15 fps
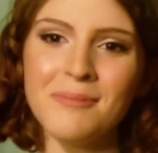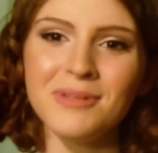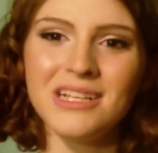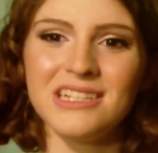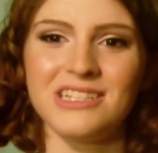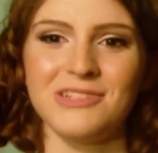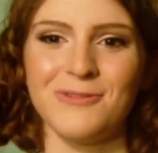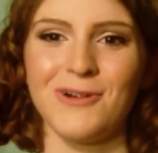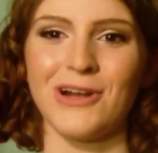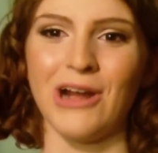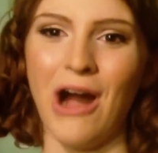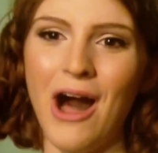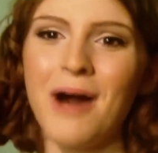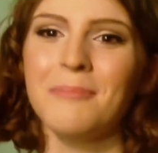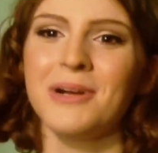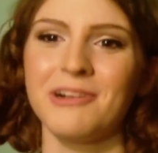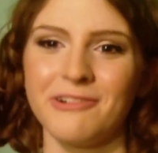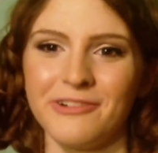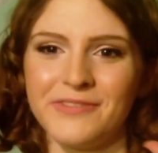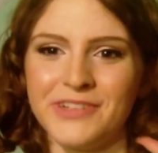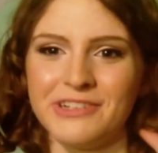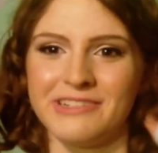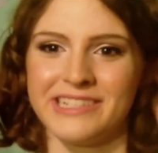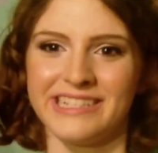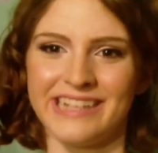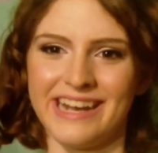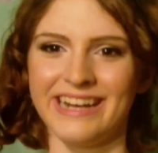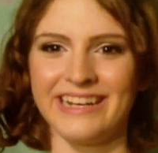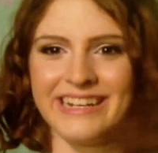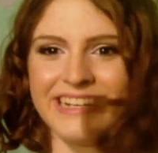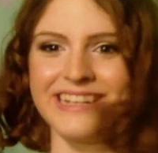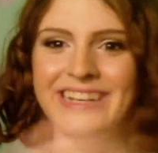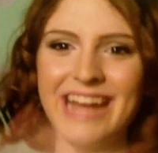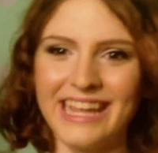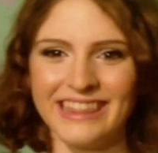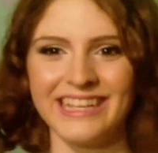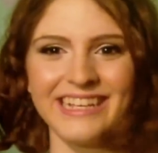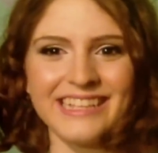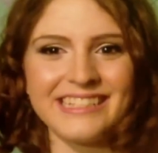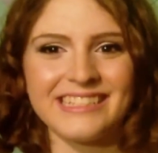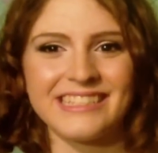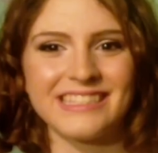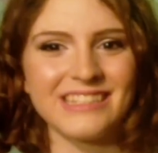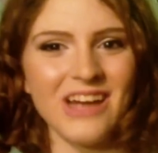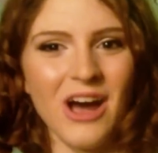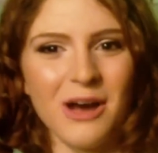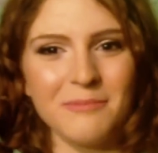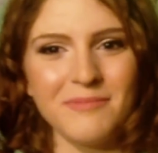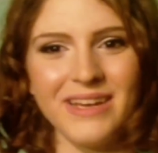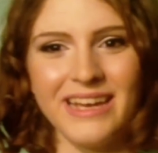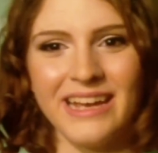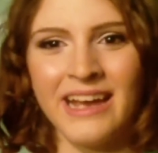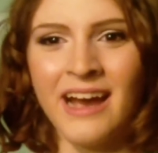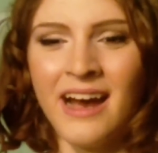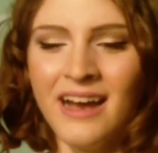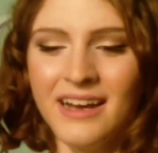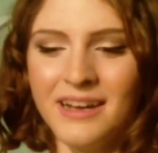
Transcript: I'm gonna do a comic review tonight and nothing can stop me.